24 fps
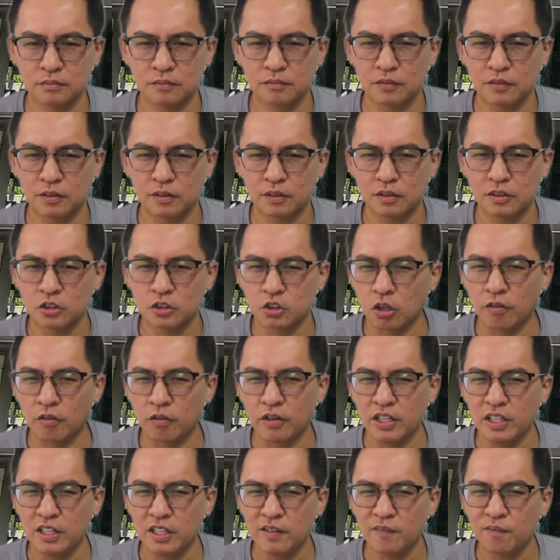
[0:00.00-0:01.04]

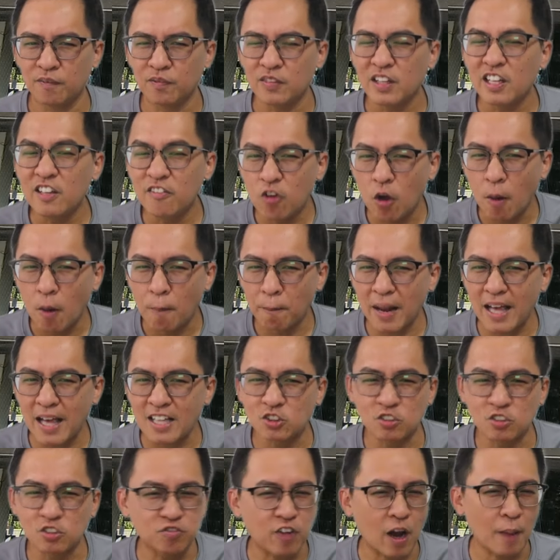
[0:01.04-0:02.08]
Sorry, if you have plans to
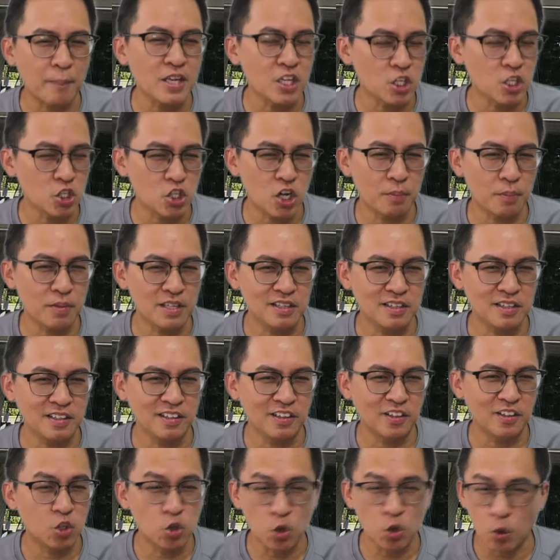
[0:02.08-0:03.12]
find me in JB,
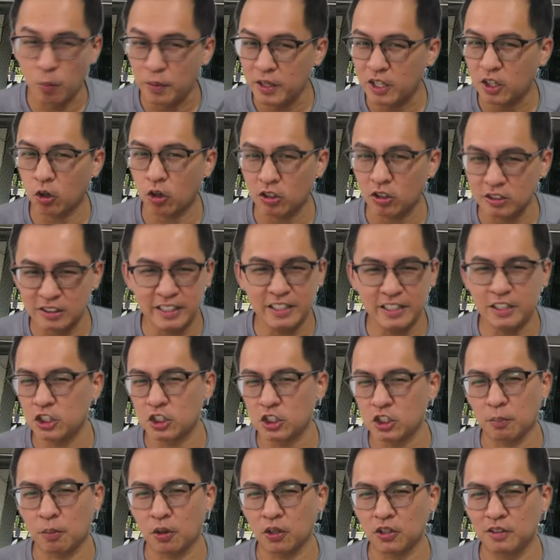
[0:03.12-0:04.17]
you'll be grossly
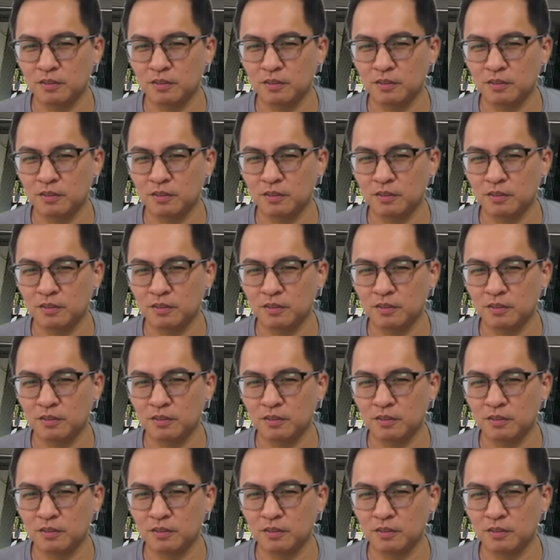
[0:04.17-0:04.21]
disappointed.